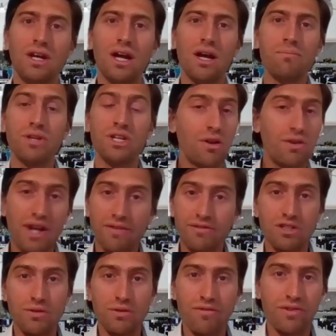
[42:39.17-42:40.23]
But you don't
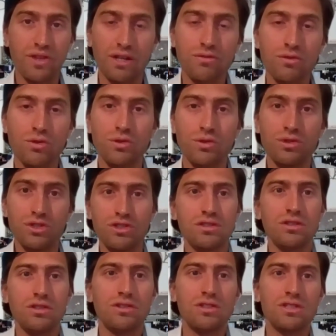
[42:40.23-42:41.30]
have to do everything. Of course, you're
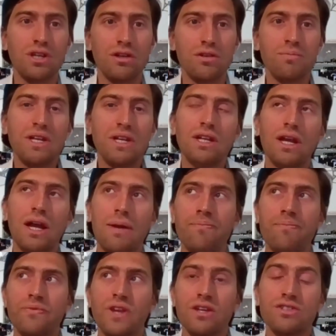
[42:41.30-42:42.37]
just going to be
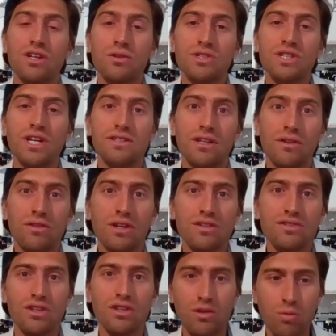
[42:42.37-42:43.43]
associating
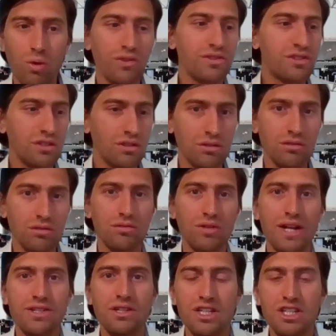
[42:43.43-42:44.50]
things that you want to
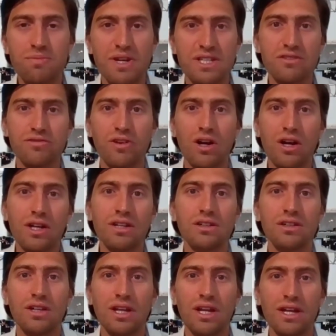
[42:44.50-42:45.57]
actually specify
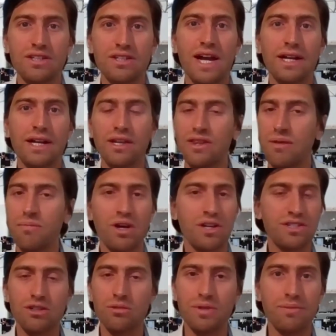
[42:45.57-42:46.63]
exactly. There
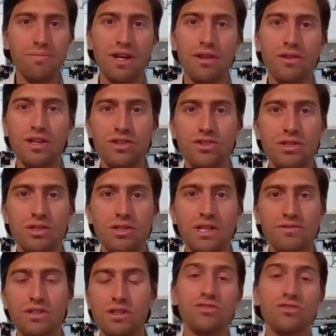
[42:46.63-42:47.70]
might still be many things you'd
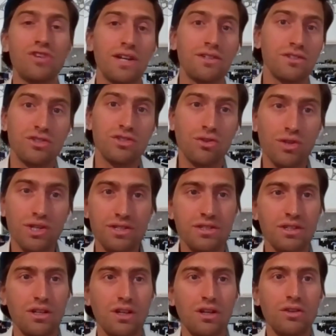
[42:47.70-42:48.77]
leave to contractor's
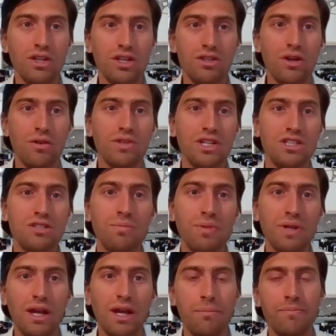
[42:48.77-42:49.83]
choice that you don't need to
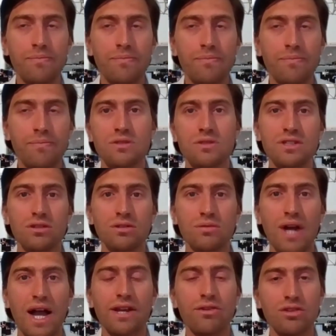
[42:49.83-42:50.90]
be
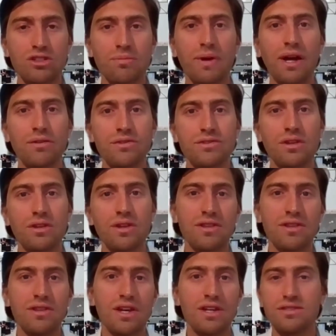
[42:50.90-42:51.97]
too accurate about. So
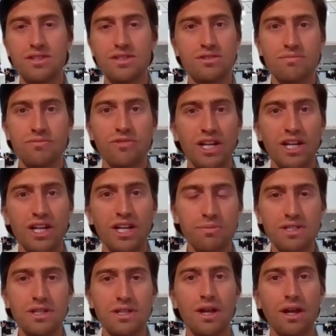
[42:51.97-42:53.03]
there's
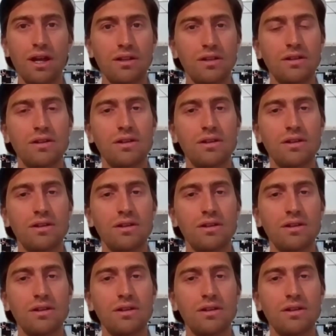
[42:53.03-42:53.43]
flexibility there.